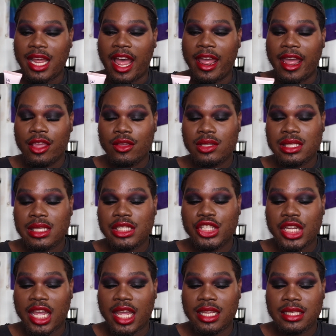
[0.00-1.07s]
I use the
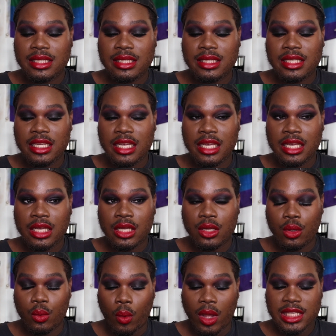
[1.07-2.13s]
shade
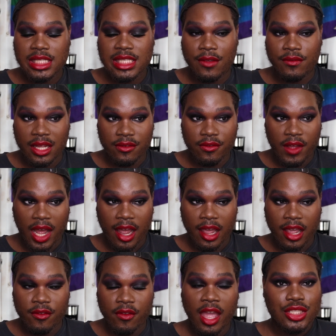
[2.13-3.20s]
D175.